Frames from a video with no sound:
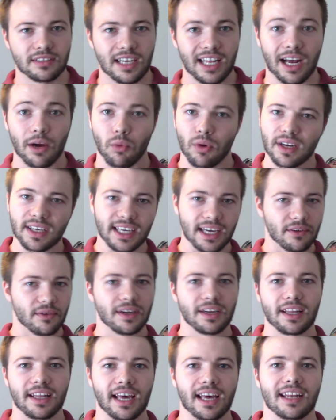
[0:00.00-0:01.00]
And I want to get
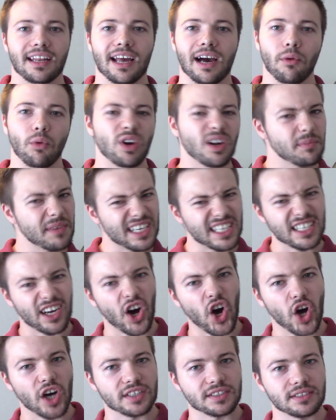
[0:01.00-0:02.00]
rid of that. I want to make it
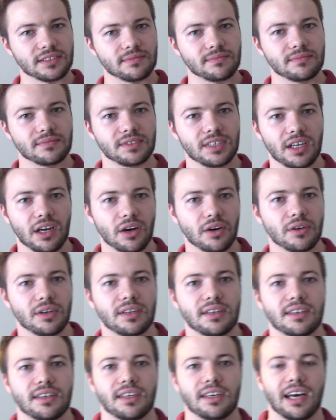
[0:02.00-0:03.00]
awesome, you know?
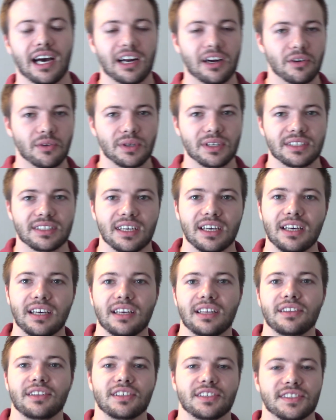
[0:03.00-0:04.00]
I don't want
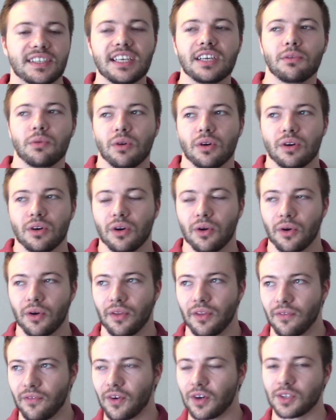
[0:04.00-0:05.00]
the sequel or
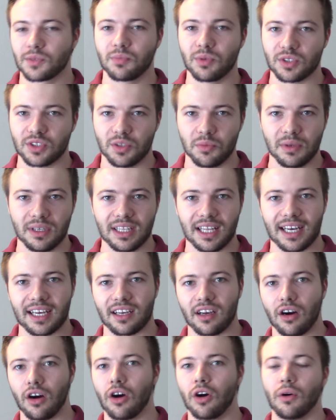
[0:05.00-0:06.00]
the first book to be like,
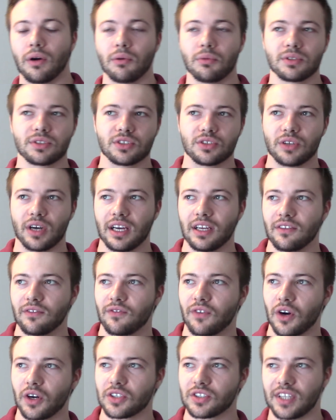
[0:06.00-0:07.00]
oh, it was great
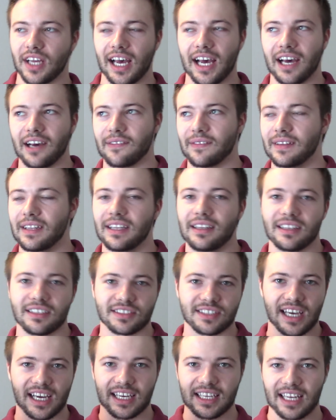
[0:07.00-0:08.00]
first half, and then the
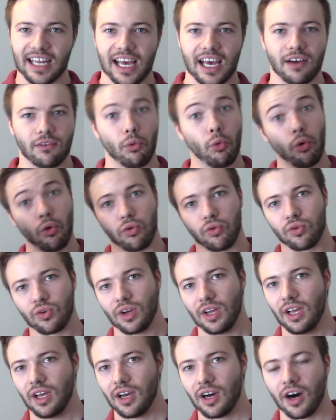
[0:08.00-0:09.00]
second half, woof,
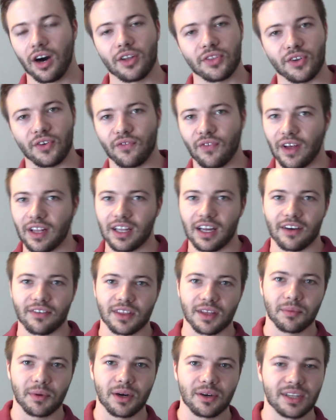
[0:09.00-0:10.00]
author fell off
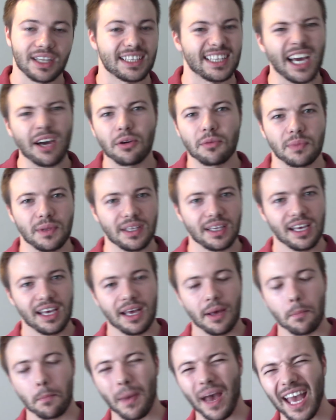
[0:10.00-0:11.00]
the boat. Like, that would be
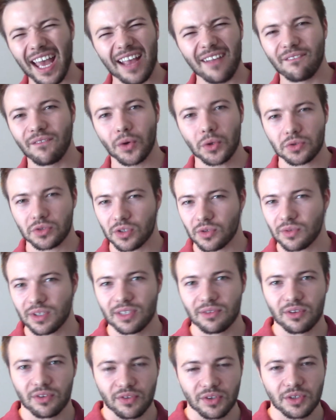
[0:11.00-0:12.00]
painful to
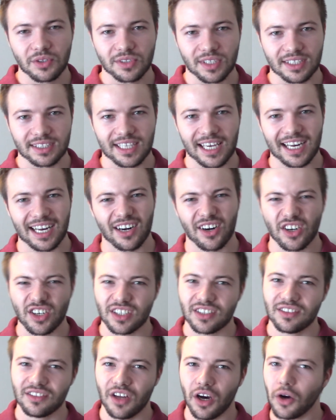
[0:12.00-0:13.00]
read reviews like that. And I already
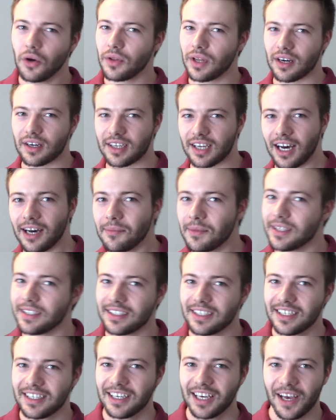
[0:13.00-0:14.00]
know they're
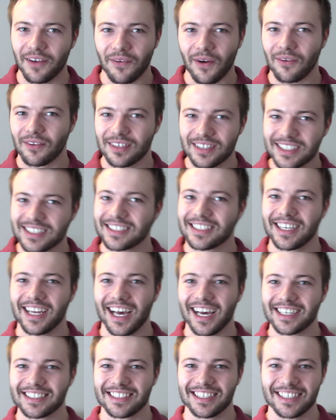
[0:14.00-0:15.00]
coming if I release it
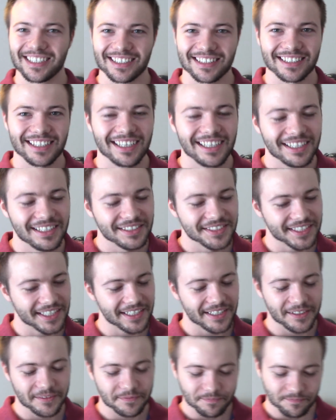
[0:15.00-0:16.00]
as is.
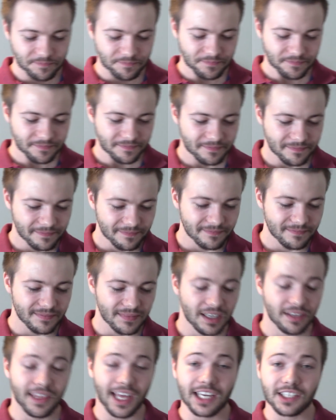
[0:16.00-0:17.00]
So
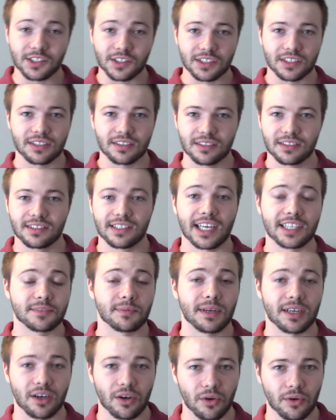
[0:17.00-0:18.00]
that's
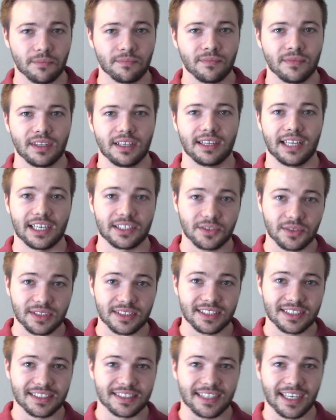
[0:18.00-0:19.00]
my goal. That's the
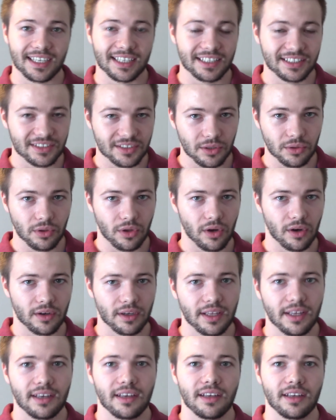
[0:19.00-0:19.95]
reason it's taking so long.